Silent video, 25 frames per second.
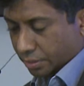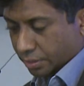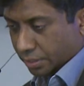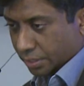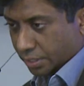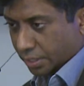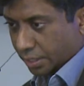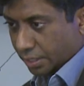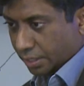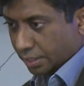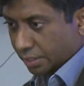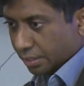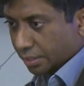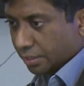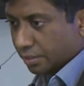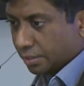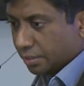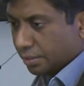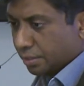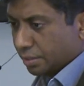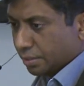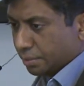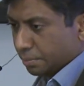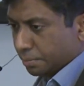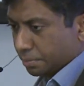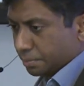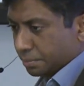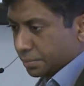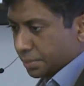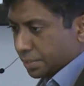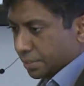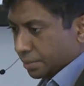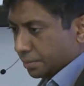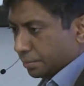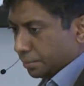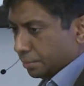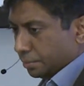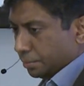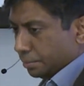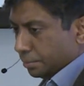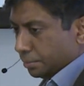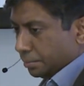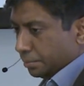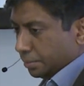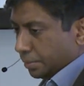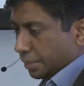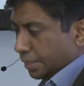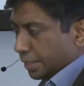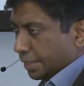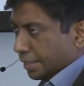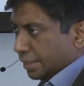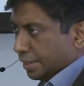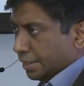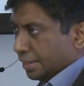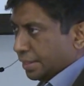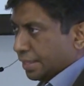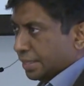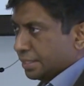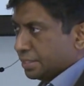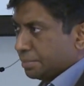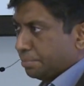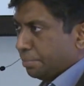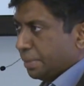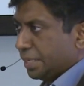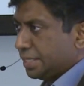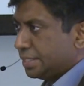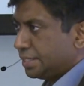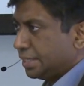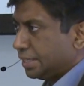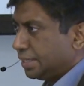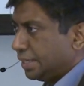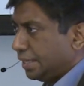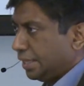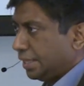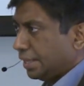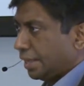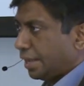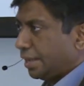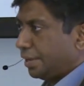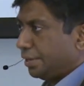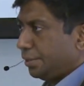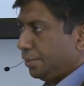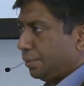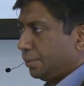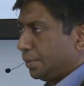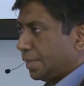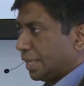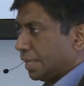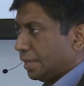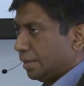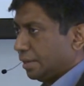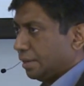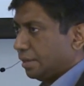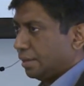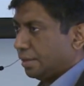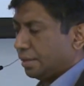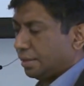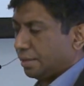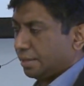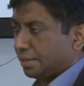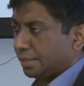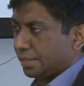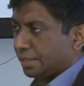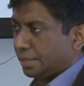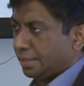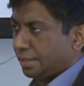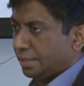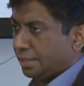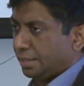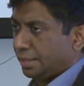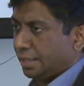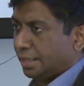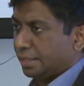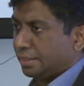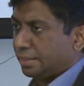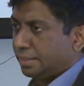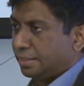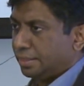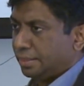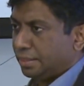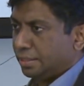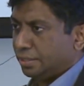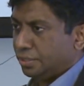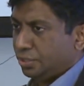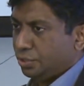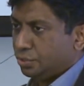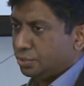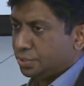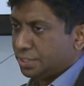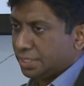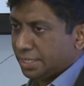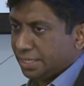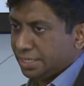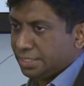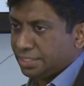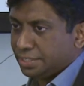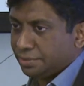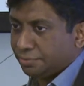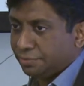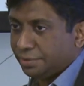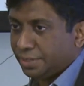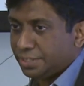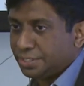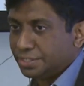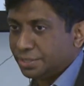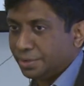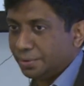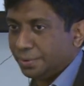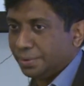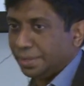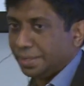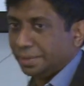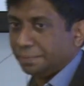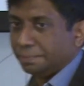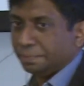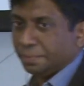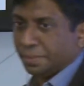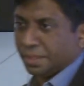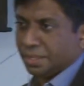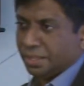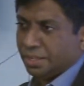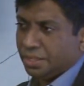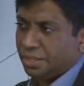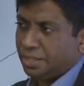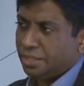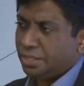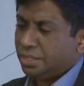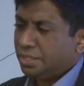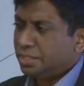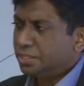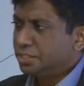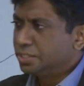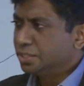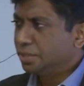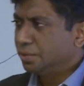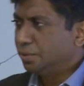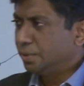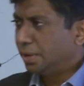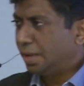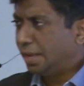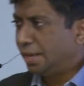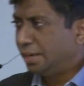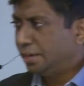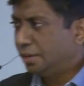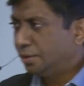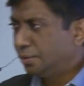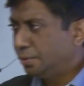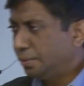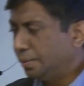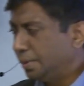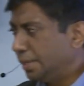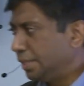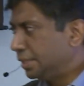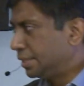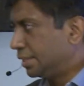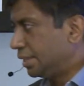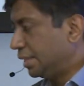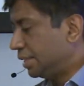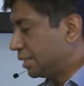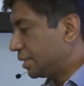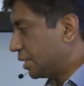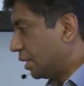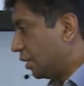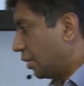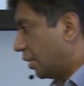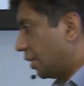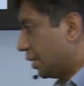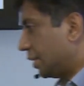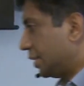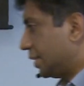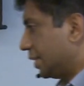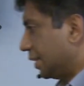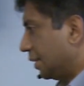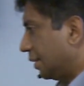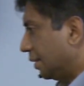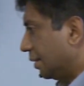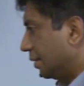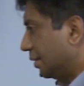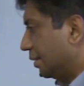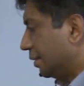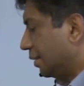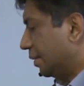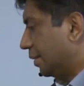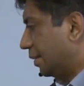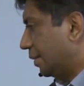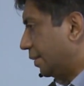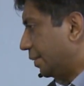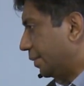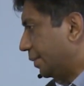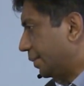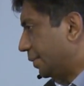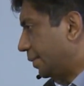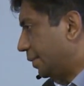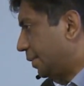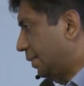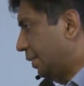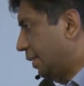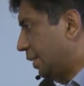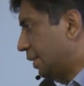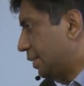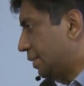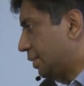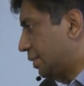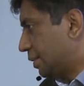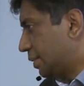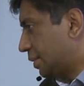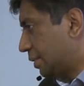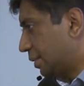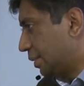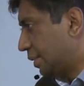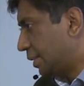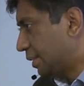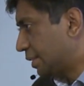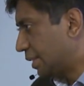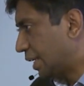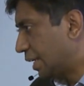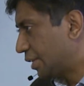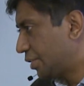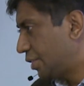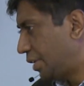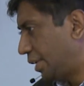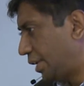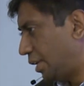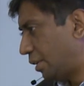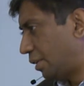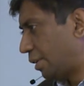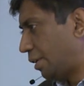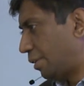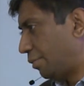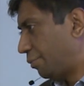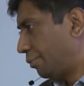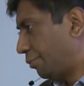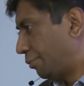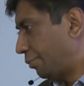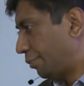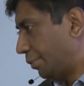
Okay, so that's basically how you can get the user interface going. So I know it's a lot, and there's actually a lot of